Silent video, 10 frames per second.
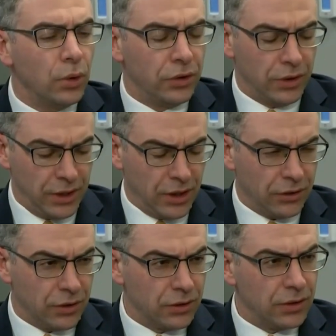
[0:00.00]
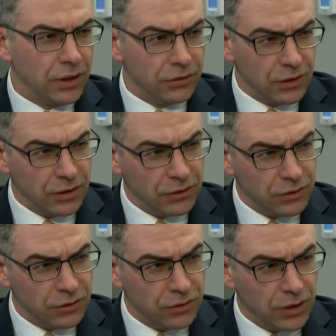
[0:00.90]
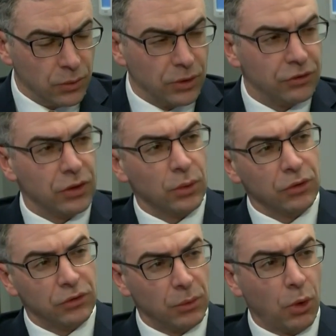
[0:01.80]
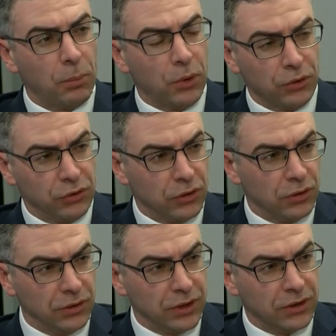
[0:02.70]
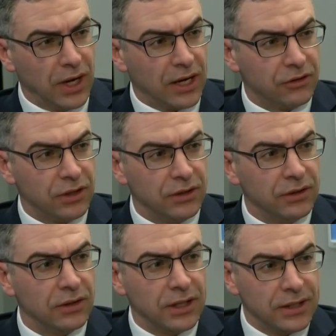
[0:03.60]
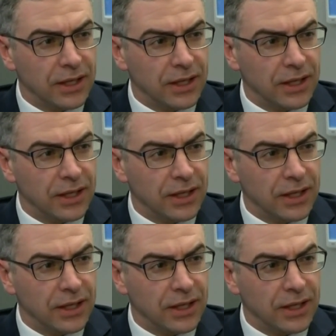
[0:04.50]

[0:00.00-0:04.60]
Were there any other incidents in which there was a more personal interaction like